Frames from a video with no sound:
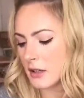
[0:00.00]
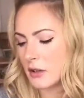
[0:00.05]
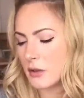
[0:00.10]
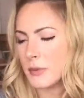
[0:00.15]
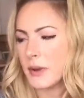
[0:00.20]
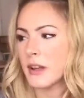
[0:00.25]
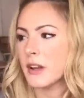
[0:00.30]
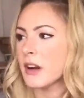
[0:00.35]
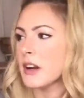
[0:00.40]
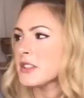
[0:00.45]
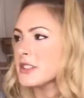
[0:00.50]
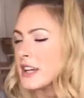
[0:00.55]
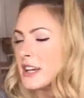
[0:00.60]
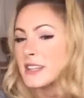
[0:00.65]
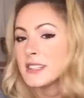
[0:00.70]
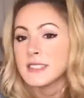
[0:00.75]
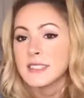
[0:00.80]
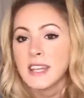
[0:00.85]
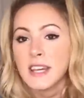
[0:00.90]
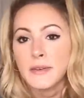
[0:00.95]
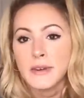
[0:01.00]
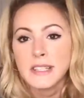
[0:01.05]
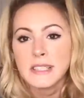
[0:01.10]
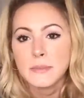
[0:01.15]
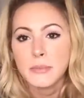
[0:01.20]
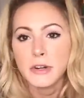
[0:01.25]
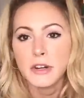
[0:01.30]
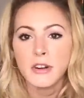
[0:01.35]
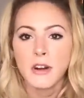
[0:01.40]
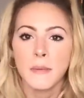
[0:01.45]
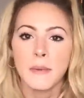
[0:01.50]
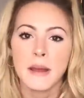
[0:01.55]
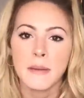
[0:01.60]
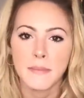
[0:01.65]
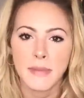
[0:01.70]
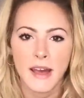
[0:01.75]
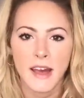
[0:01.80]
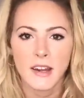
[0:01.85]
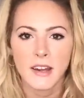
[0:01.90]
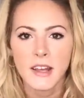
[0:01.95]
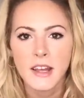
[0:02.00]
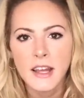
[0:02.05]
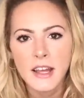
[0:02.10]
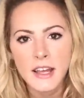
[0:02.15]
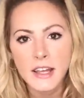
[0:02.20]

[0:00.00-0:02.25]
oh my gosh, I just can't wait to put it on my bed.